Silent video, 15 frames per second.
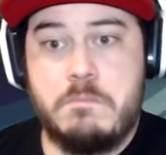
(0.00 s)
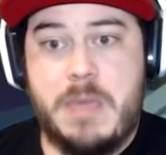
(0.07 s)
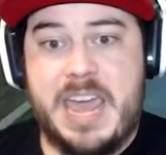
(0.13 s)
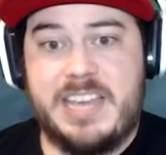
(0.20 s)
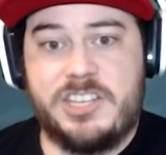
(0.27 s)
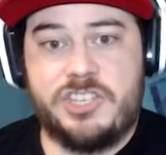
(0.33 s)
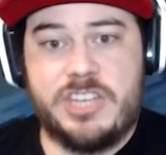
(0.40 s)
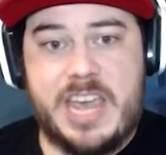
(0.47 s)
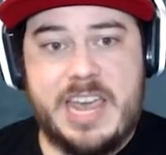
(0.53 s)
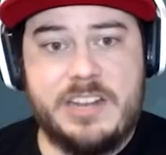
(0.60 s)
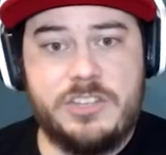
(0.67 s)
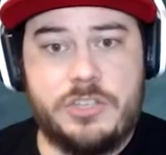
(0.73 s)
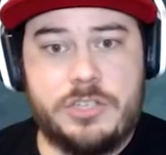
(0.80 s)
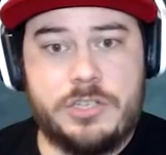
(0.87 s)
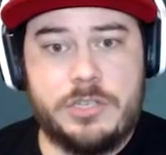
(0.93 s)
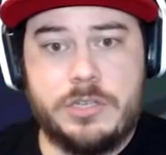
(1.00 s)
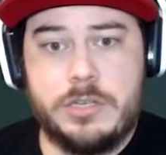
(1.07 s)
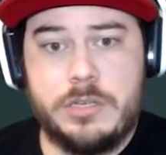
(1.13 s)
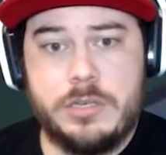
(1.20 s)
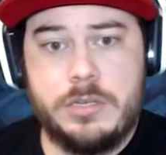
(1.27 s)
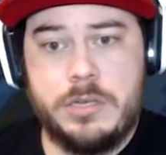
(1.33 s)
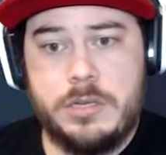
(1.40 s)
Makes sense.
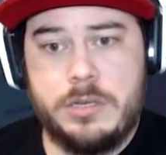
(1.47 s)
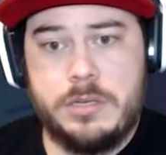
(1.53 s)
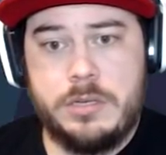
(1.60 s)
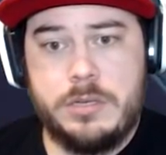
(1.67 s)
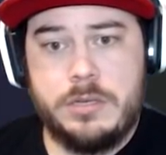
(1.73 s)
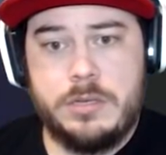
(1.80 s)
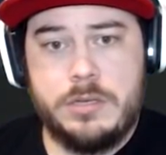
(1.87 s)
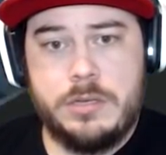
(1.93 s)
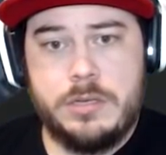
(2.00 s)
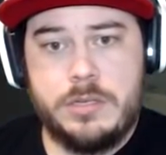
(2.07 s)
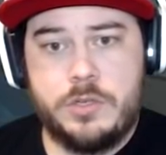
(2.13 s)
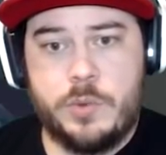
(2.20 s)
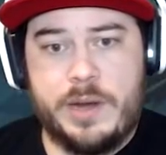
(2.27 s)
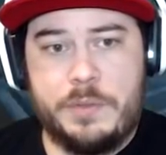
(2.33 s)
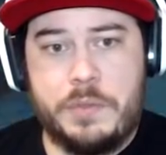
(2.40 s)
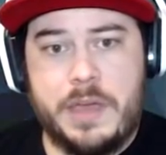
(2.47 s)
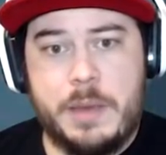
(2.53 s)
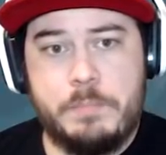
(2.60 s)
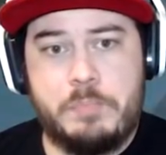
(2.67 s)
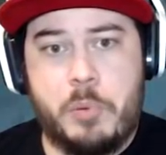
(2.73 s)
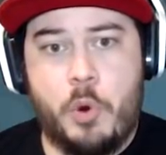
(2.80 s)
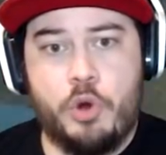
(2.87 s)
Is there anything
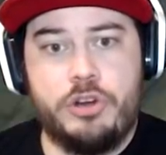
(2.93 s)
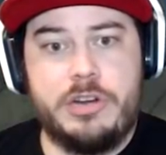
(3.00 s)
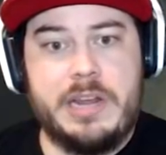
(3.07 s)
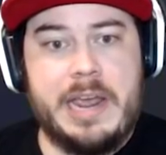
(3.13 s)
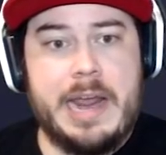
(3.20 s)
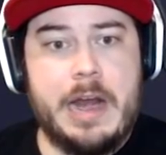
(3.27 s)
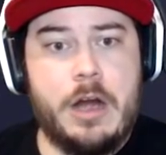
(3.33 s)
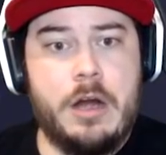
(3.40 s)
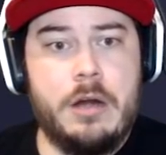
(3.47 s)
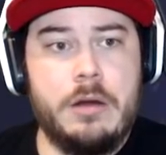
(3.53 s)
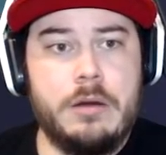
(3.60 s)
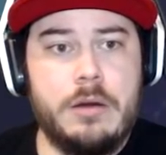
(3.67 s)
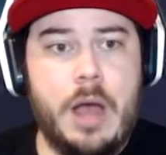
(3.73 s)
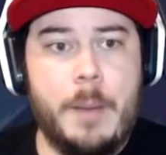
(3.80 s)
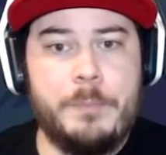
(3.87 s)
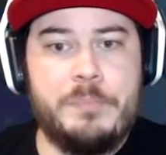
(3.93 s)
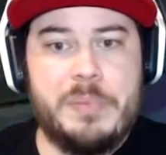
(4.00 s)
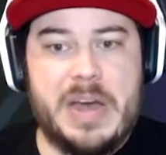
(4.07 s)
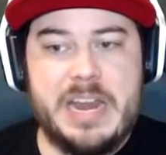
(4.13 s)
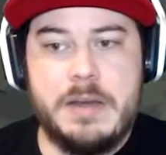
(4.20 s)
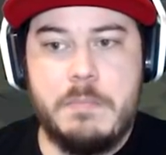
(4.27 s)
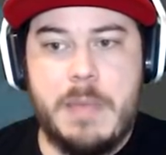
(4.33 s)
important here? A
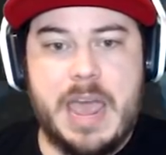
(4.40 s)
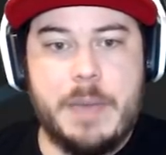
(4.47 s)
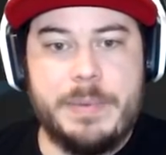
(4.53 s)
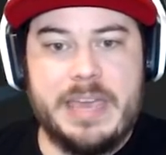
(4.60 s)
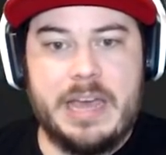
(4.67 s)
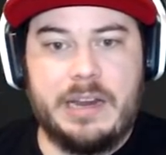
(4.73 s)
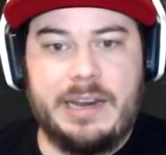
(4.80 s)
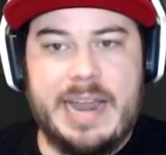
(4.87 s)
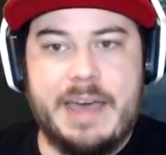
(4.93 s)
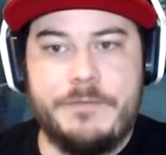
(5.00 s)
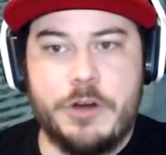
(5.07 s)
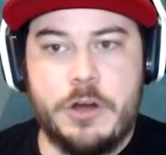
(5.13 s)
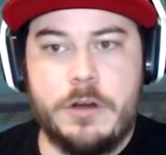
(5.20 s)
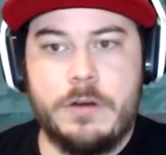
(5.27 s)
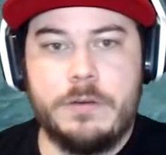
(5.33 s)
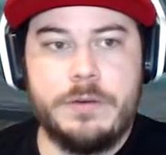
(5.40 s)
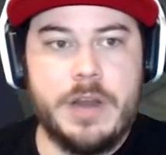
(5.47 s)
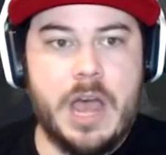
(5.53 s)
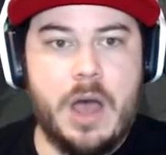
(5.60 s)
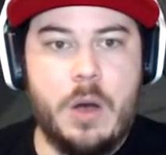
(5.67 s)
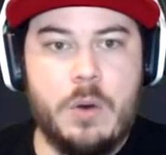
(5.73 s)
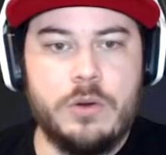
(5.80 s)
button maybe? A lever?
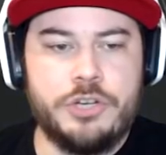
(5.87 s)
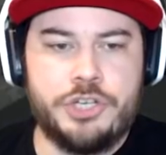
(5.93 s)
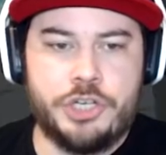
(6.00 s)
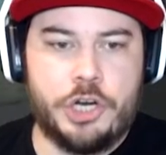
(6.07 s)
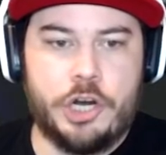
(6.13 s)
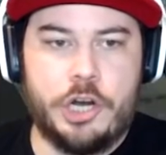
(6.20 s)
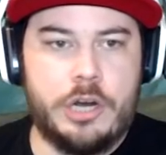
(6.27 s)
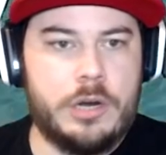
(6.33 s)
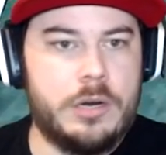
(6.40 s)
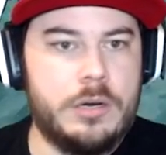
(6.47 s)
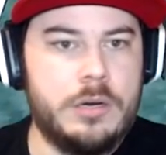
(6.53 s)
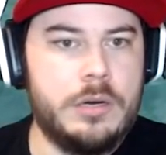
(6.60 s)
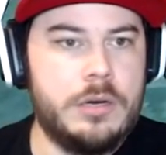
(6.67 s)
No? Sure.